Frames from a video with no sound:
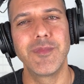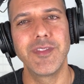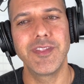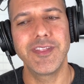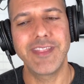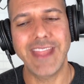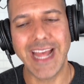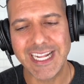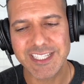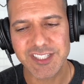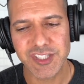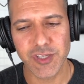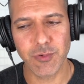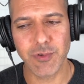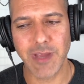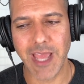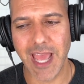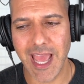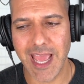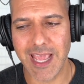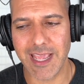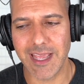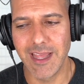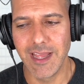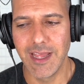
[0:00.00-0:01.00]
That's
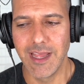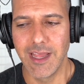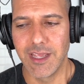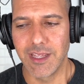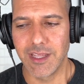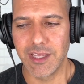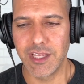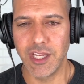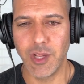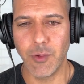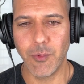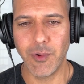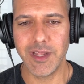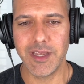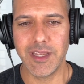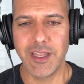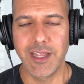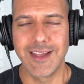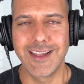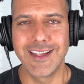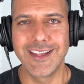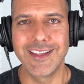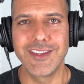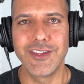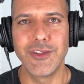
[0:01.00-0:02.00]
okay. You know what?
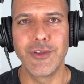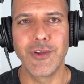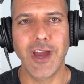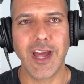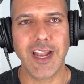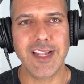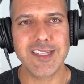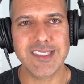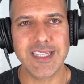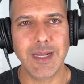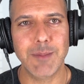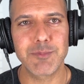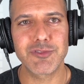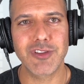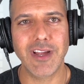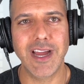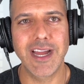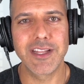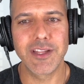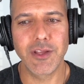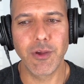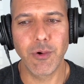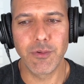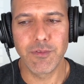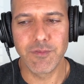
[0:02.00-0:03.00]
You got to stop
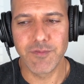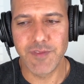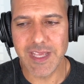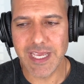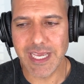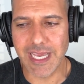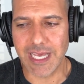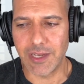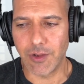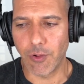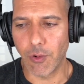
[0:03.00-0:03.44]
trying going vegan,